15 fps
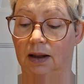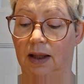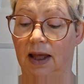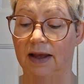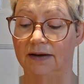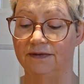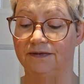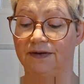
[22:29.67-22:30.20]

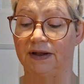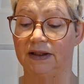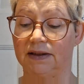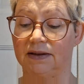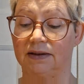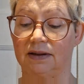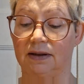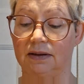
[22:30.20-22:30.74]

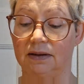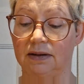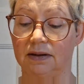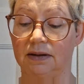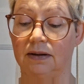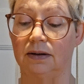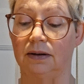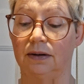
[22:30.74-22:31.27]
aphids and
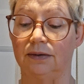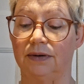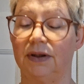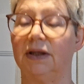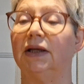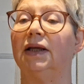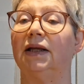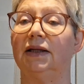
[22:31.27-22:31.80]

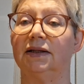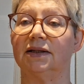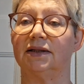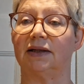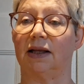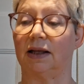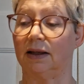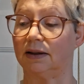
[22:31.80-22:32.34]
other
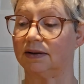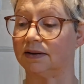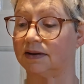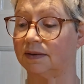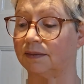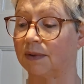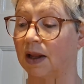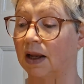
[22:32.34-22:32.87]

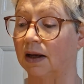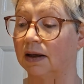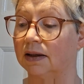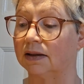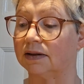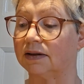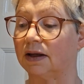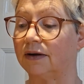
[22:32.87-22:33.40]
insects.
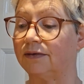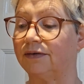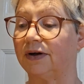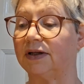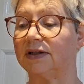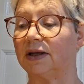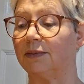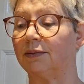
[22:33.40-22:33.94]
So for
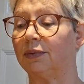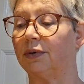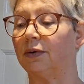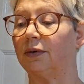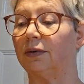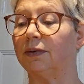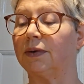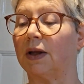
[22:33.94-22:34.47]

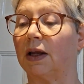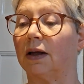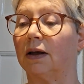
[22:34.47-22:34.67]
example,